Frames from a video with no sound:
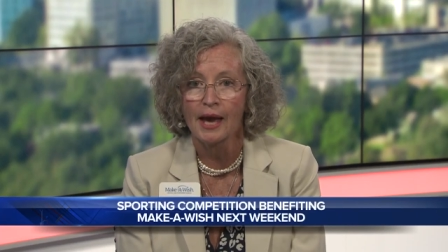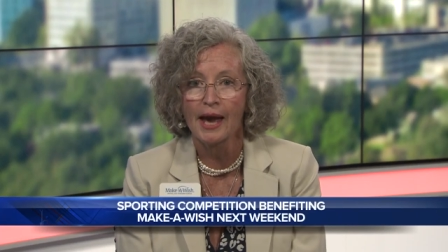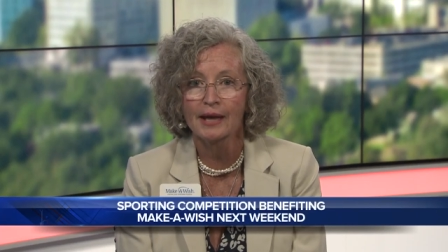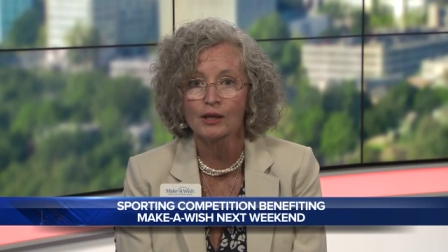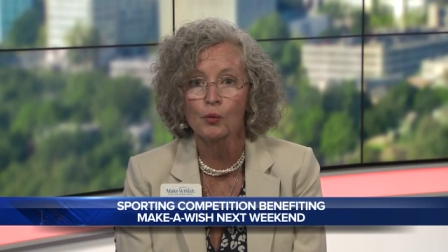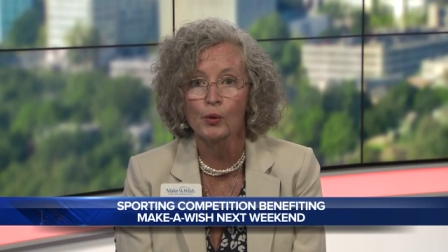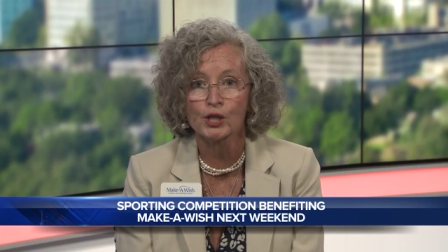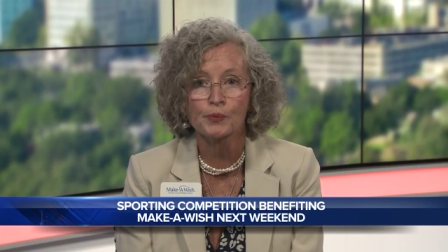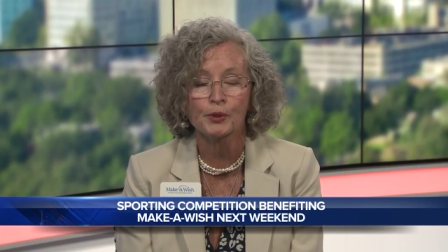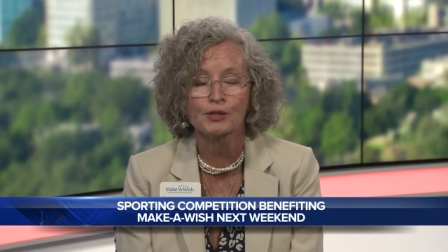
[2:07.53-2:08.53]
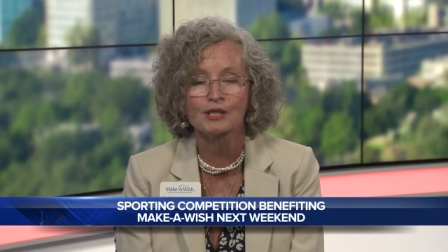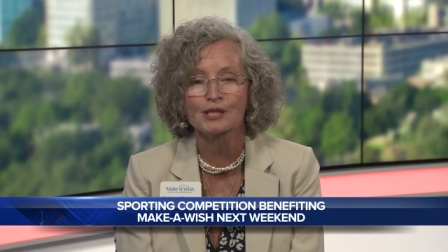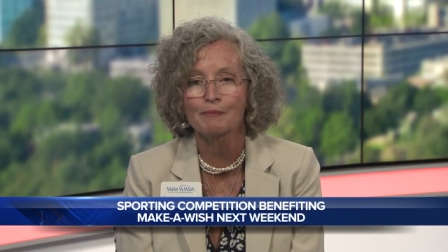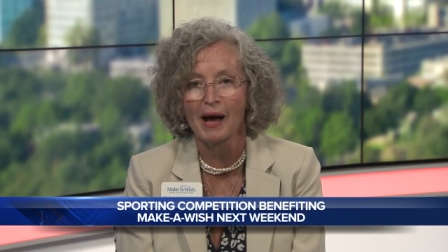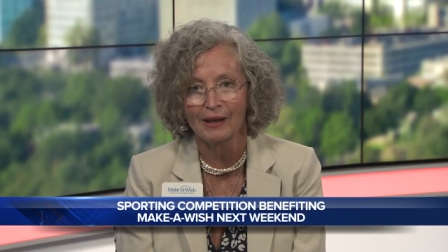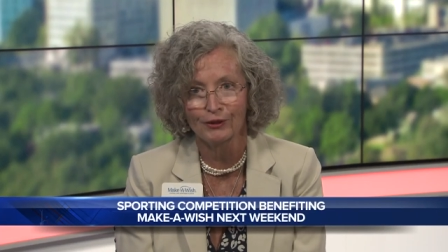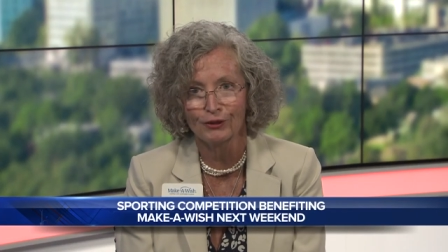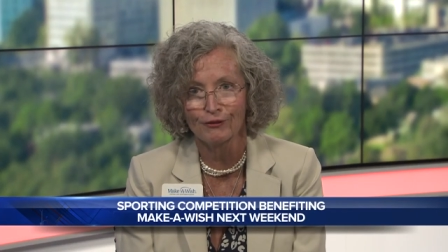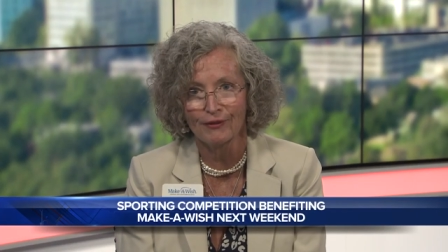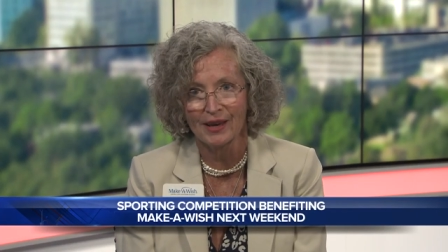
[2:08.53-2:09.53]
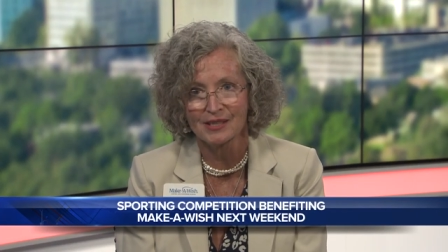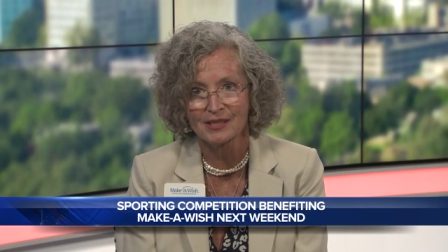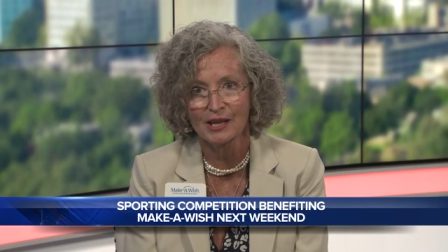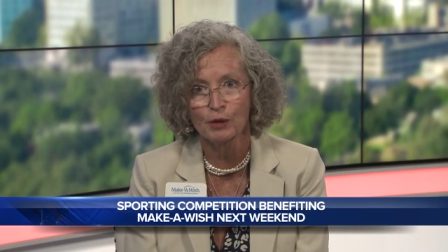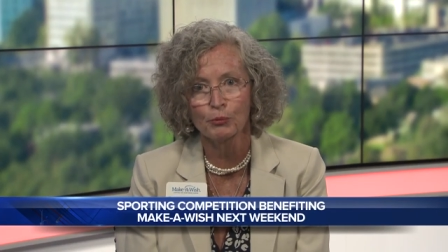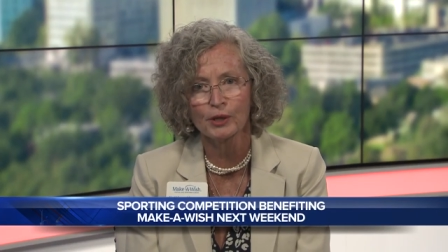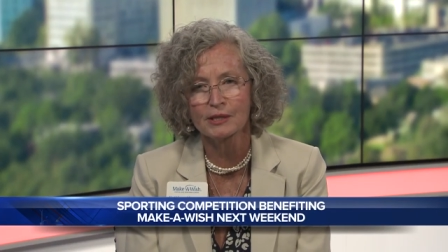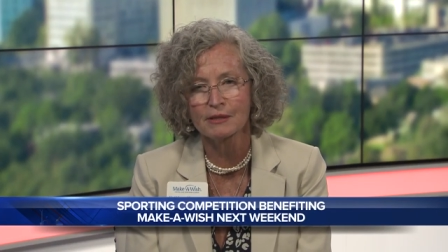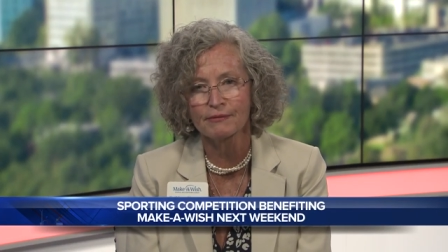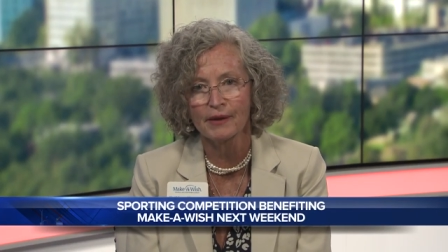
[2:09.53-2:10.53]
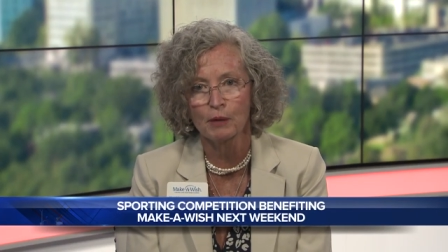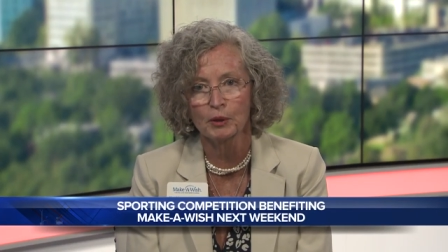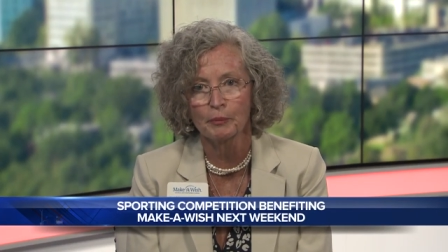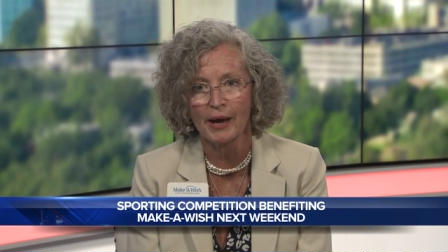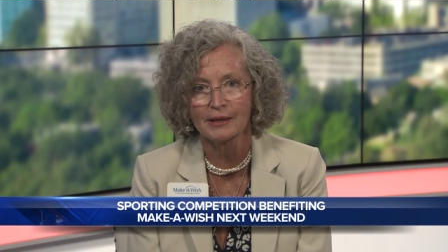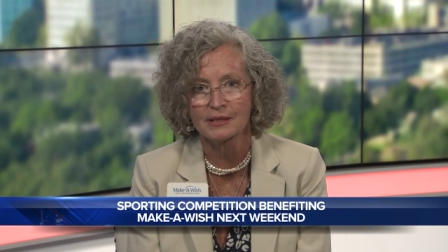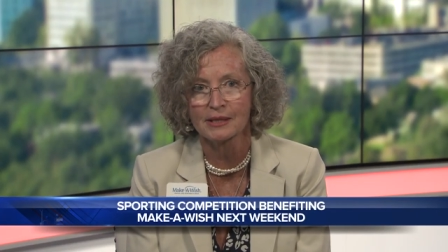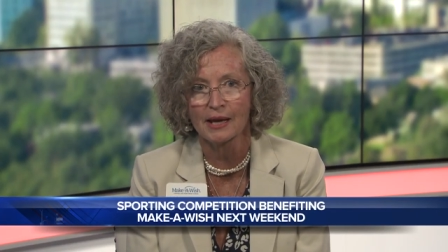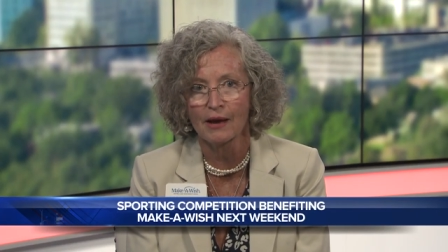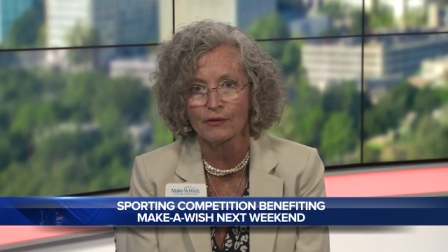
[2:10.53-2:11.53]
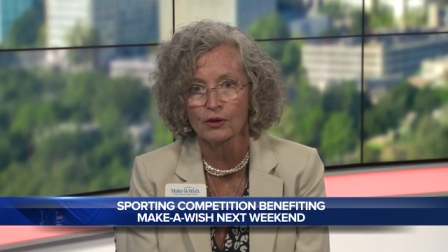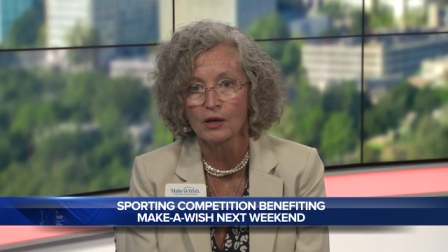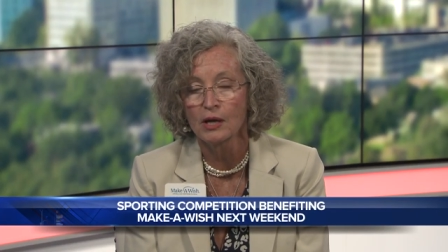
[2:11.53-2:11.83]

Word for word: And a wish puts a smile on their face and it brings the family back together